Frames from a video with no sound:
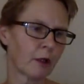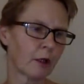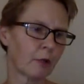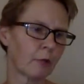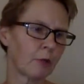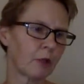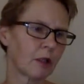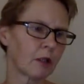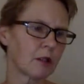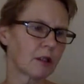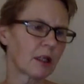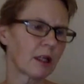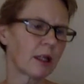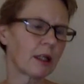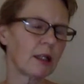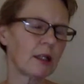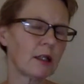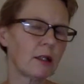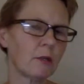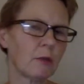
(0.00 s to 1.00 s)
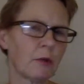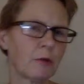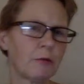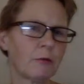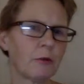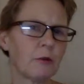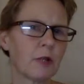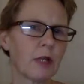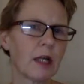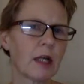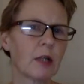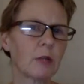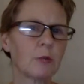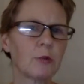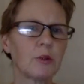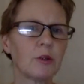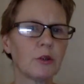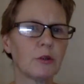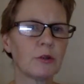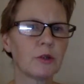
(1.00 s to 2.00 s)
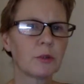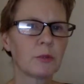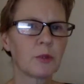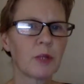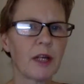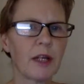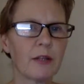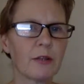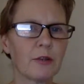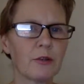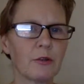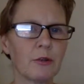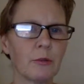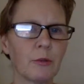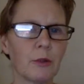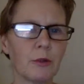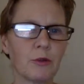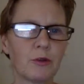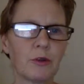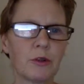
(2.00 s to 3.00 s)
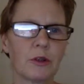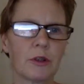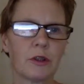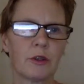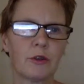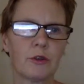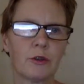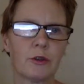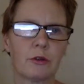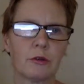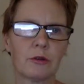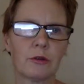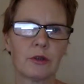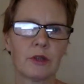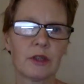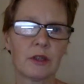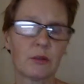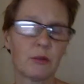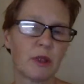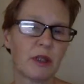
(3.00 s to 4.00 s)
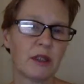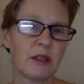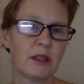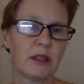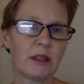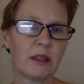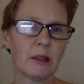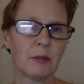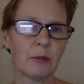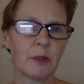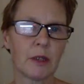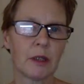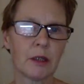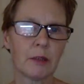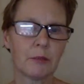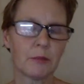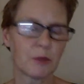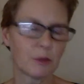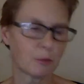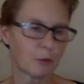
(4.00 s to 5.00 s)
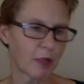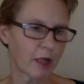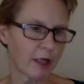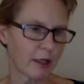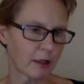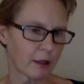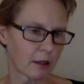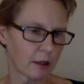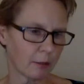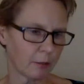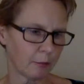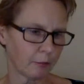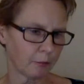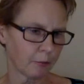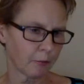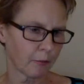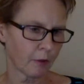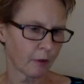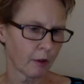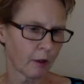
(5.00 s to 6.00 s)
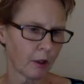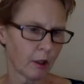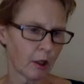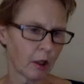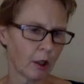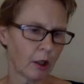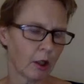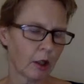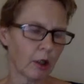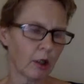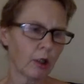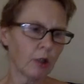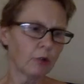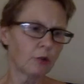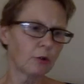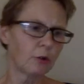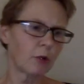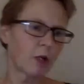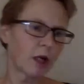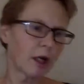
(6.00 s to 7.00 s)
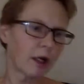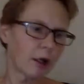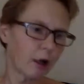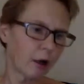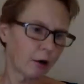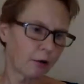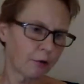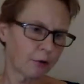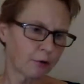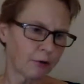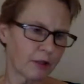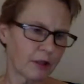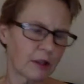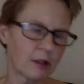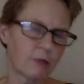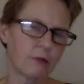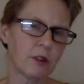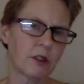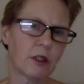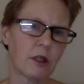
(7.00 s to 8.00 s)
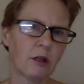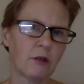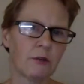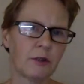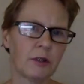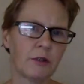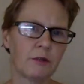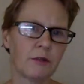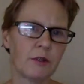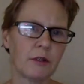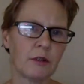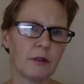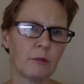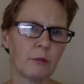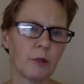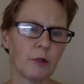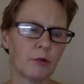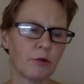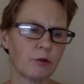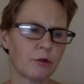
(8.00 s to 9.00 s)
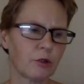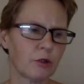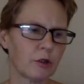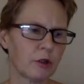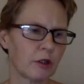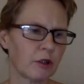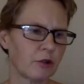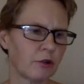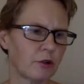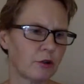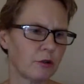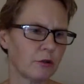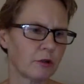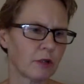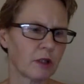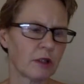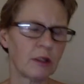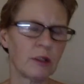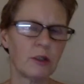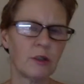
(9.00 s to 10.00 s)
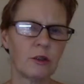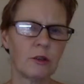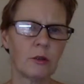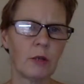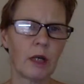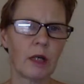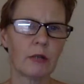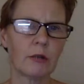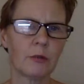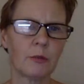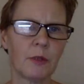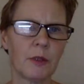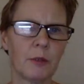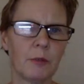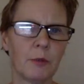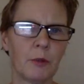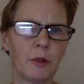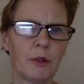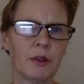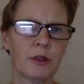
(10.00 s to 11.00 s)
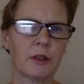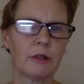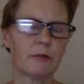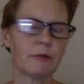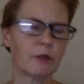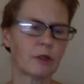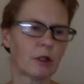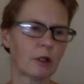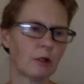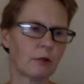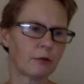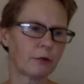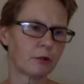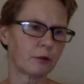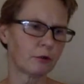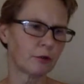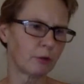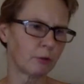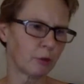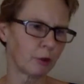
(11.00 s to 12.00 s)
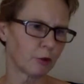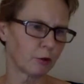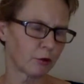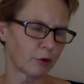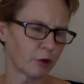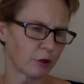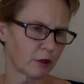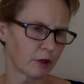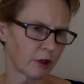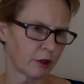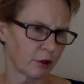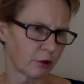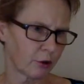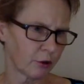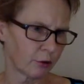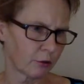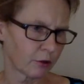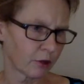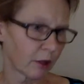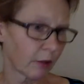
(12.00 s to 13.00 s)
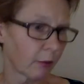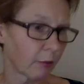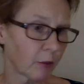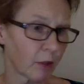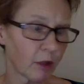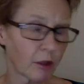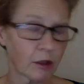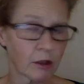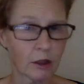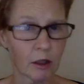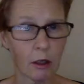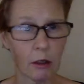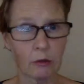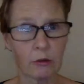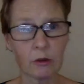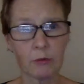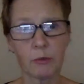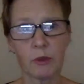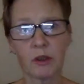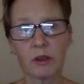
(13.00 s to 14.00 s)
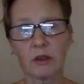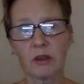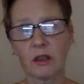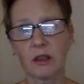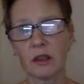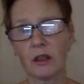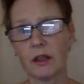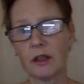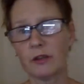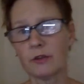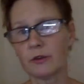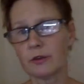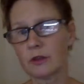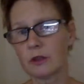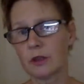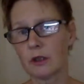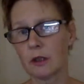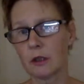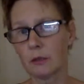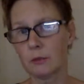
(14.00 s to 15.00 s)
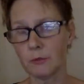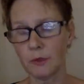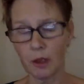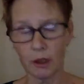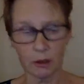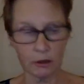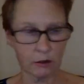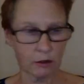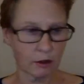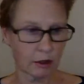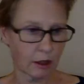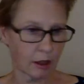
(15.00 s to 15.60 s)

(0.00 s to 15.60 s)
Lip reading: Because that eating when full helps you suppress your emotional issues. That's a way of dealing with them, suppress them. So, what I offer is the resolving of these emotional issues. I teach you how to pinpoint and resolve those emotional issues. Now, I'm not a doctor, I'm not a psychiatrist, and I'm not